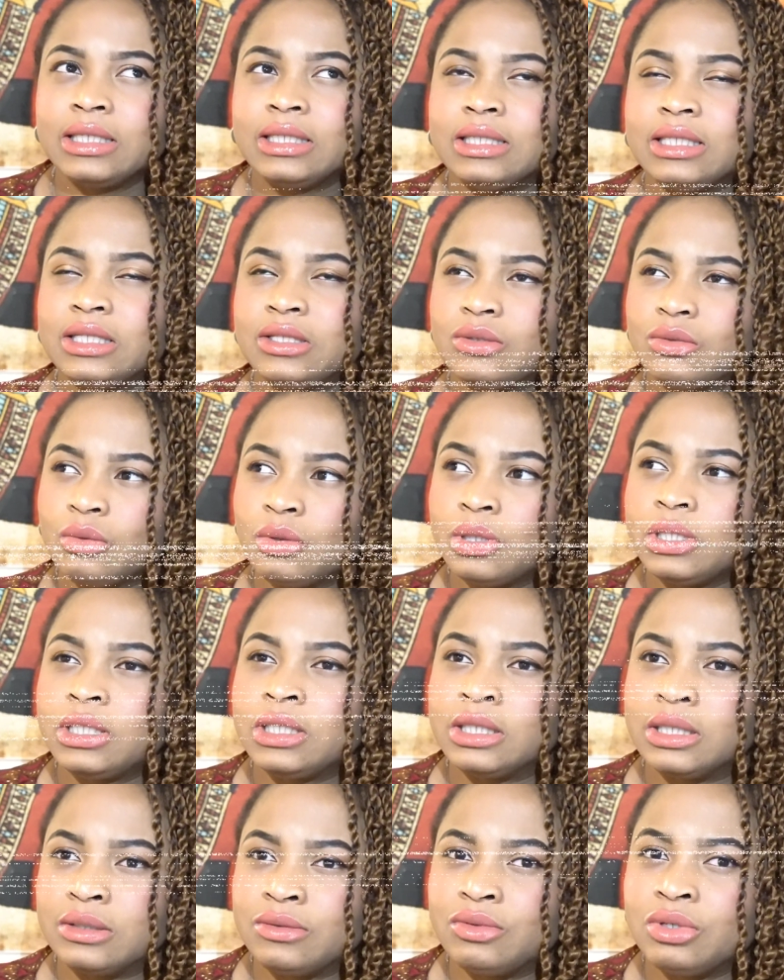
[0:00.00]
This one
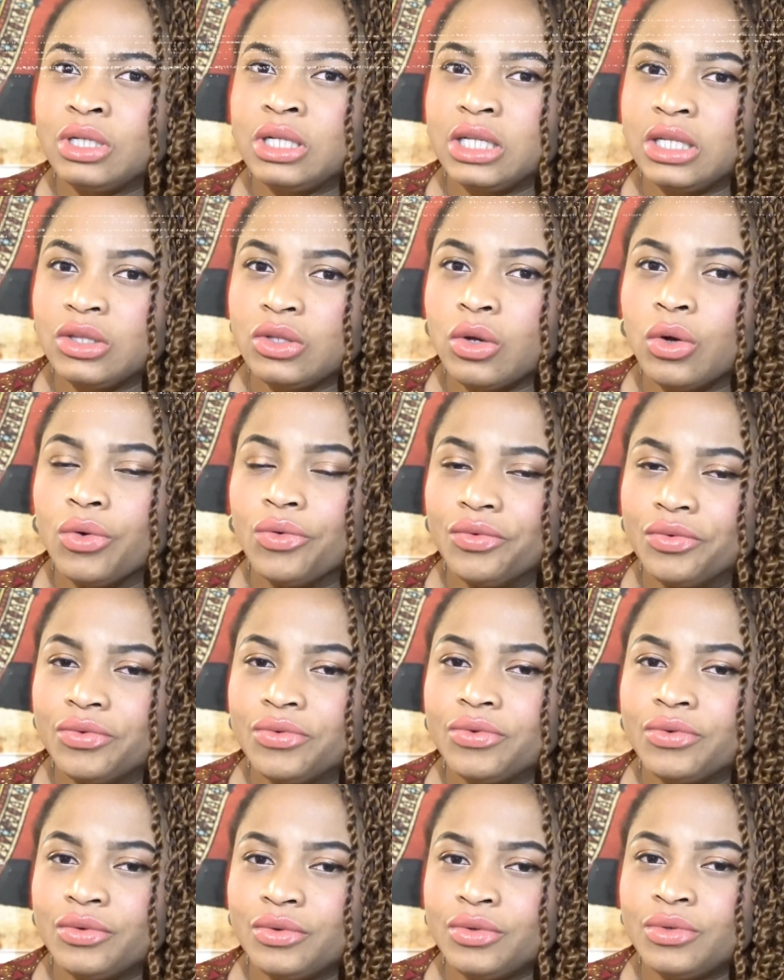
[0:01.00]
is really tough.
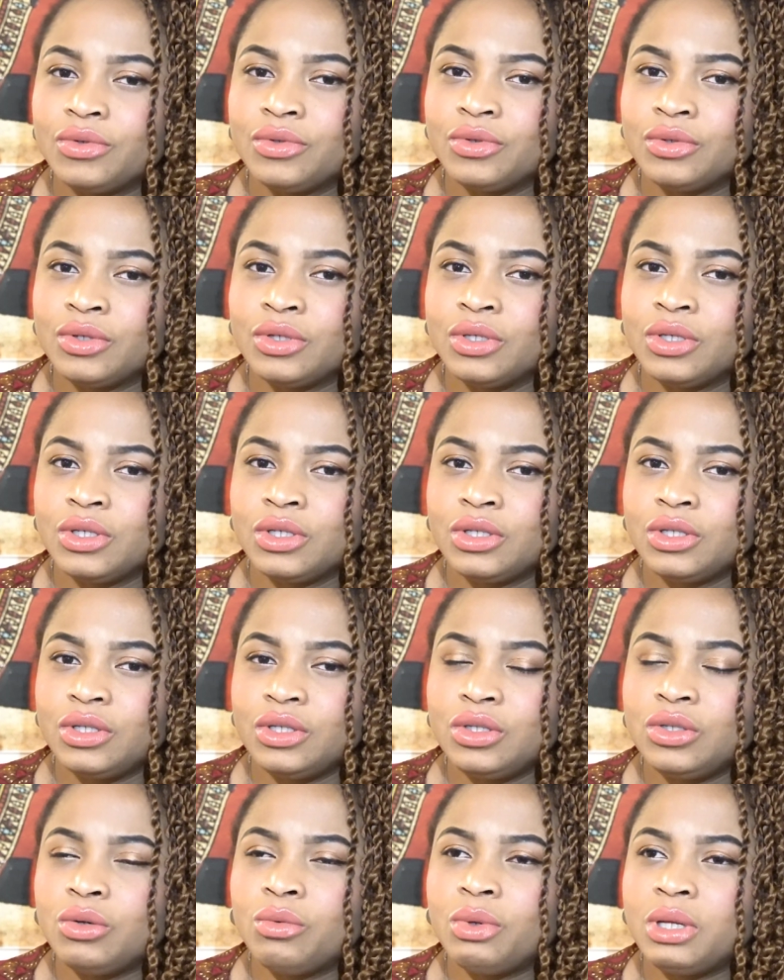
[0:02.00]

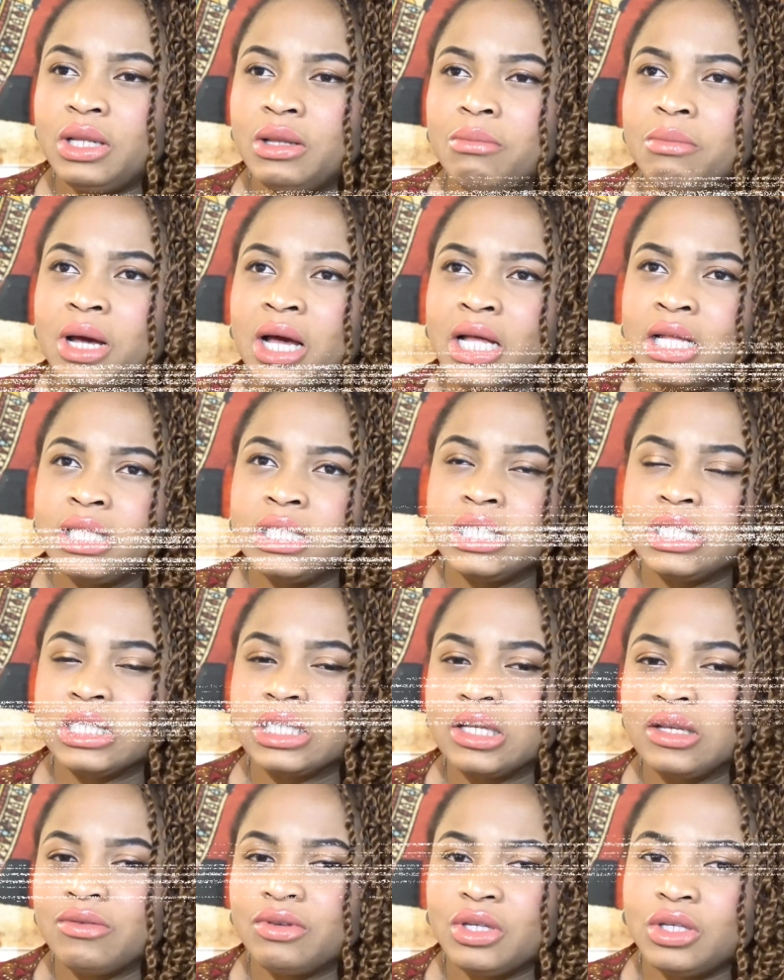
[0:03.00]
You know, when a man is
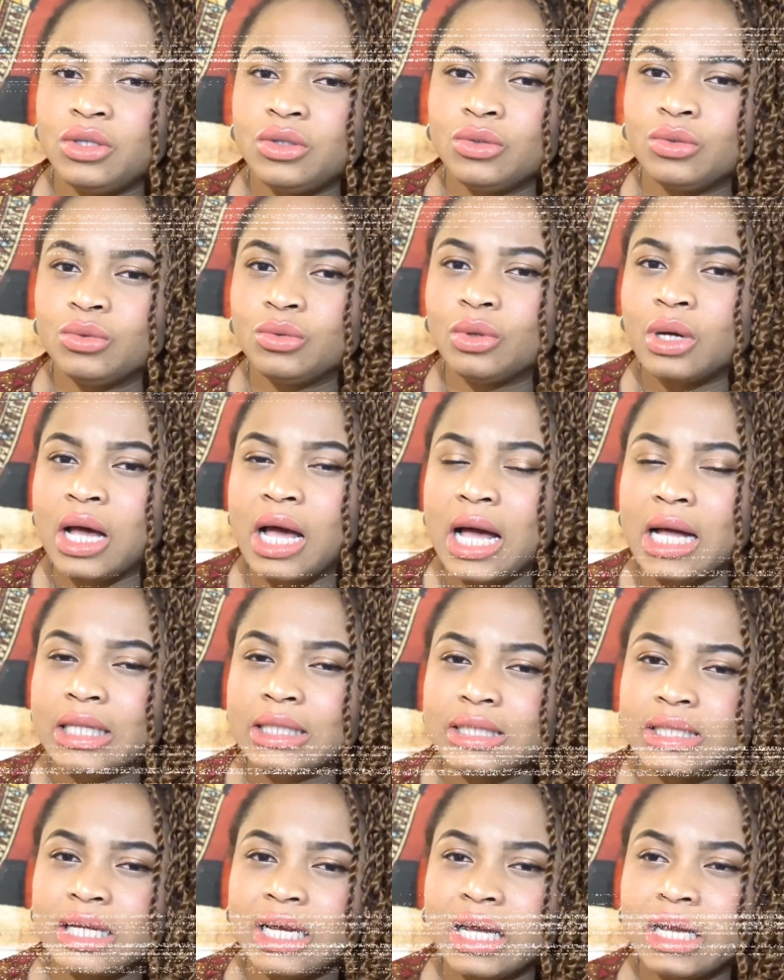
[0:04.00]
giving you hard
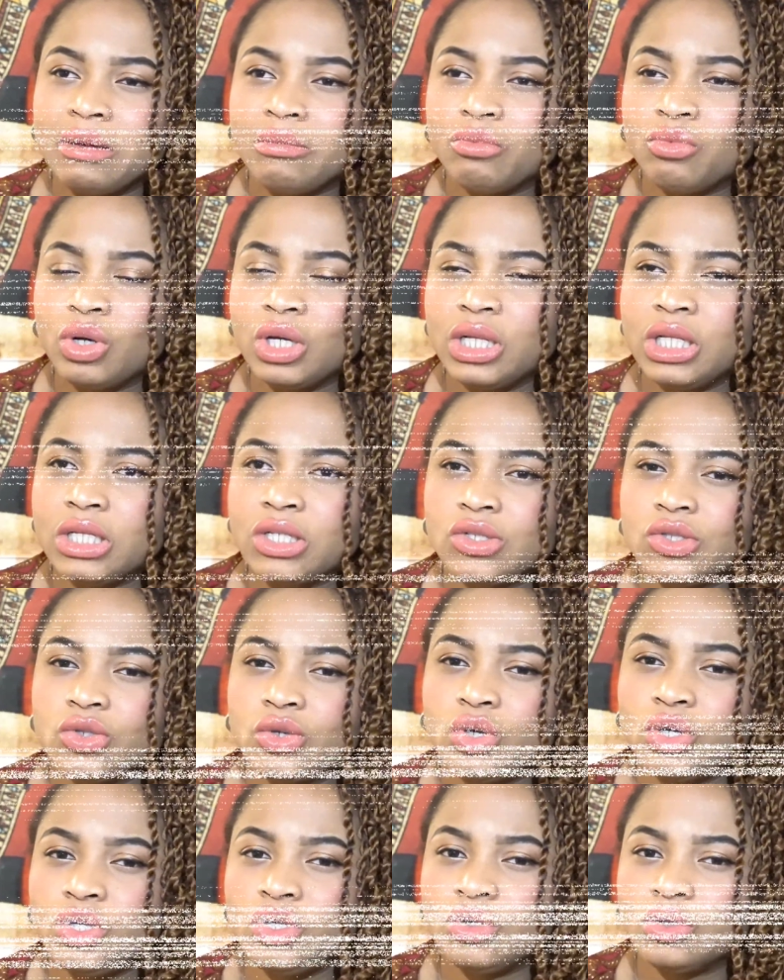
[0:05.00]
time, when he's
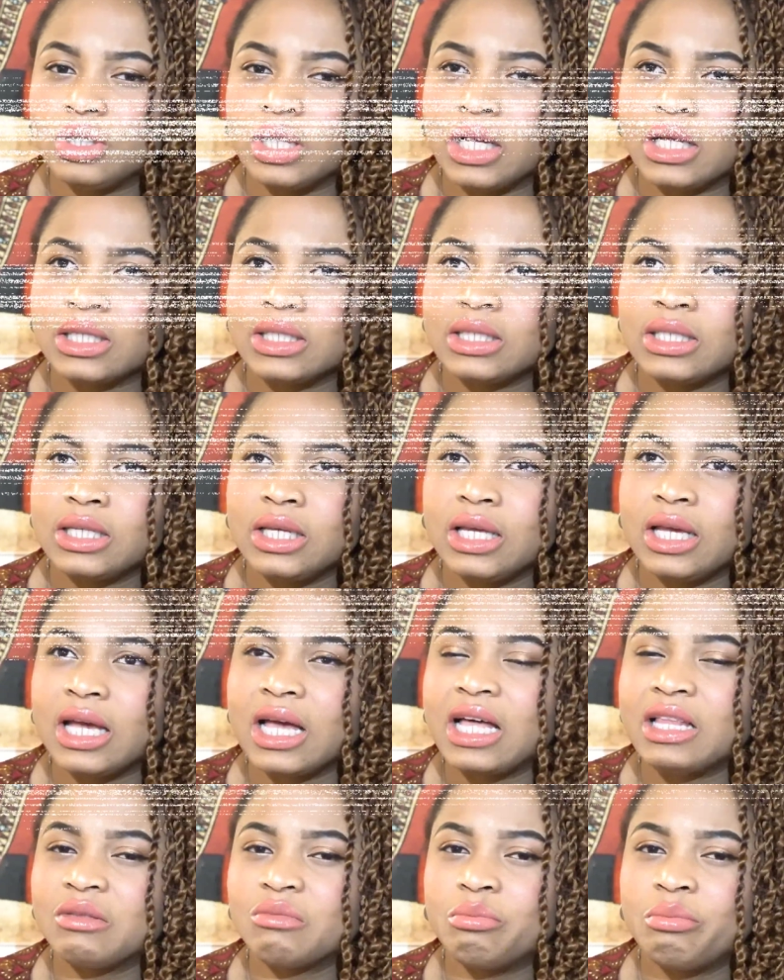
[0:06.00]
showing you that he
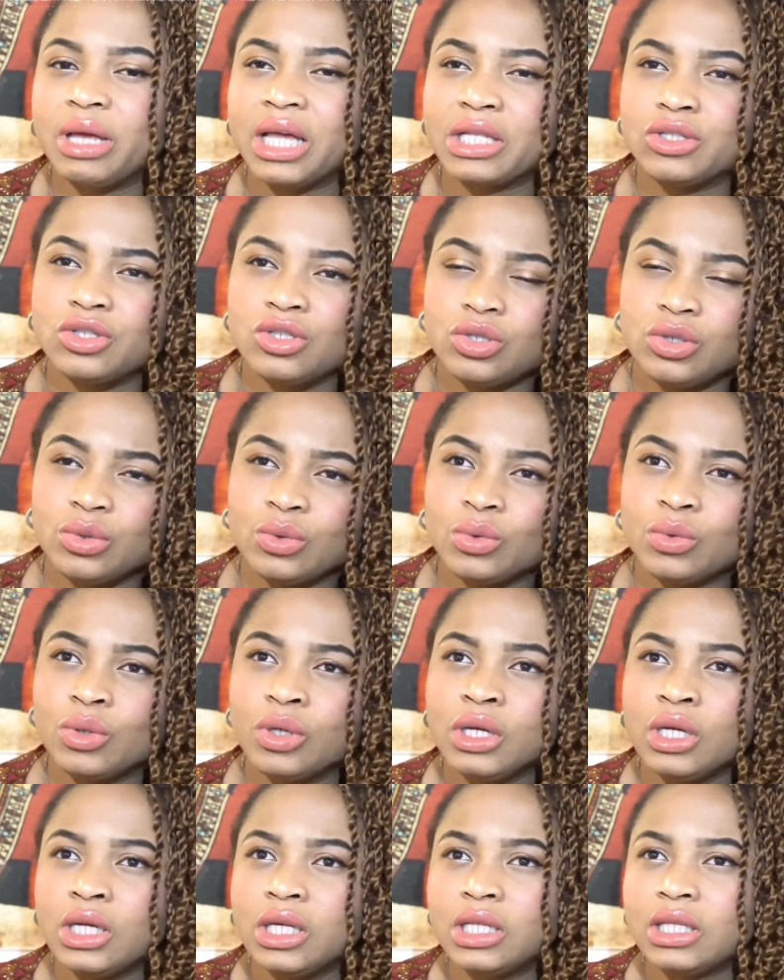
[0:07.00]
can't pet you,
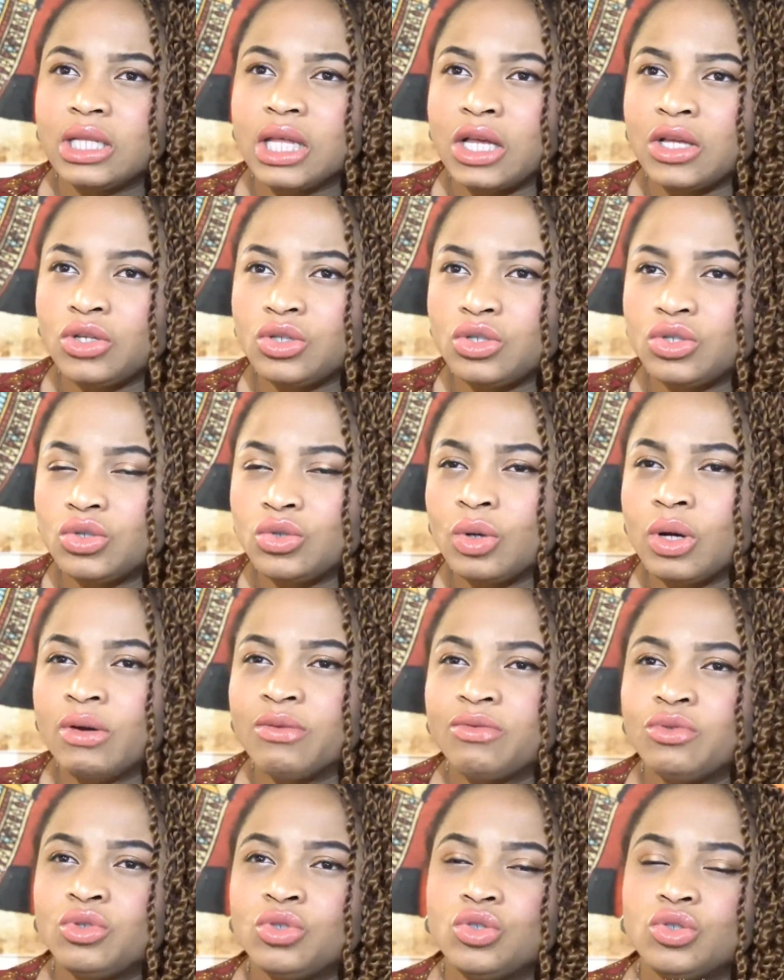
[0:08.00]
that you
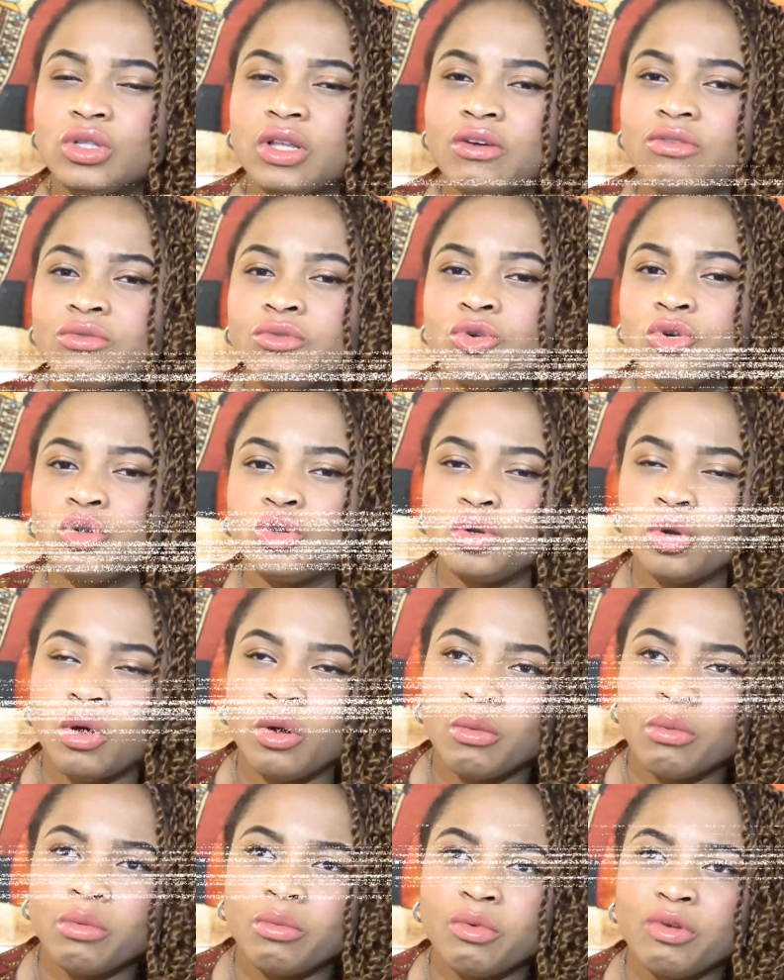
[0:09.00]
should have grown
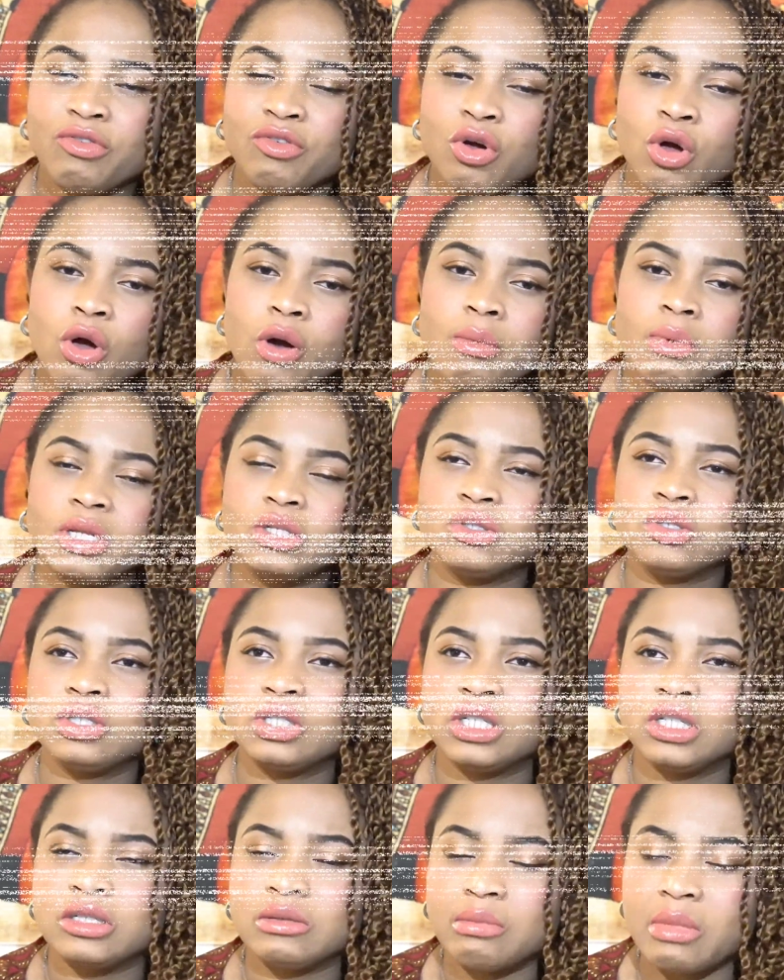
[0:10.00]
up before coming into
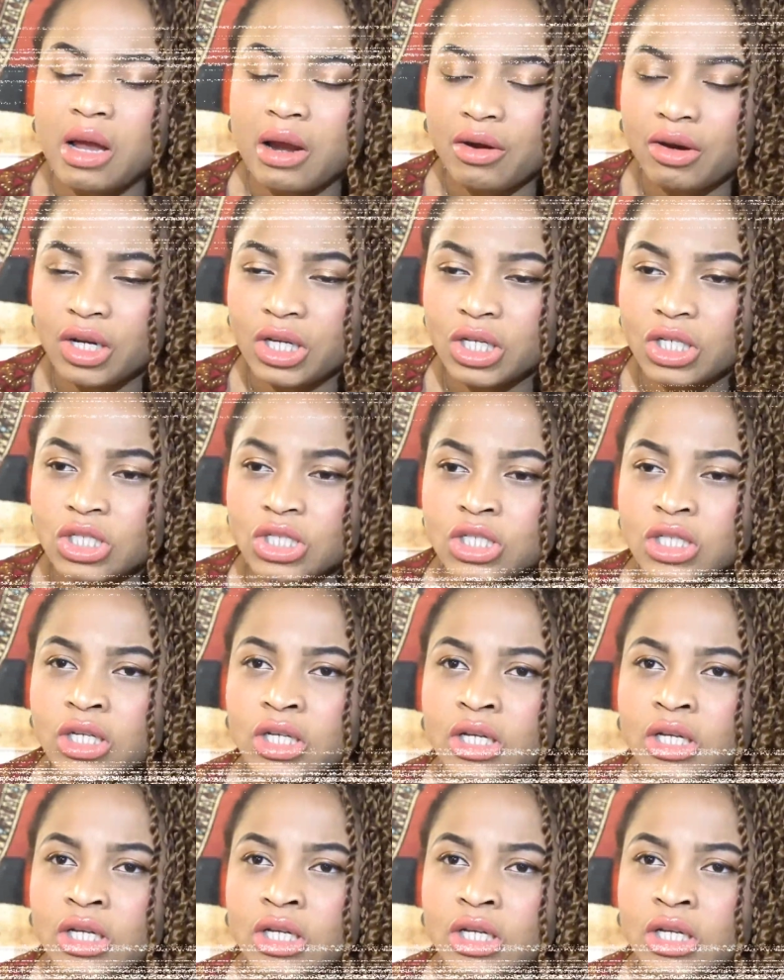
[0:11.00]
this marriage,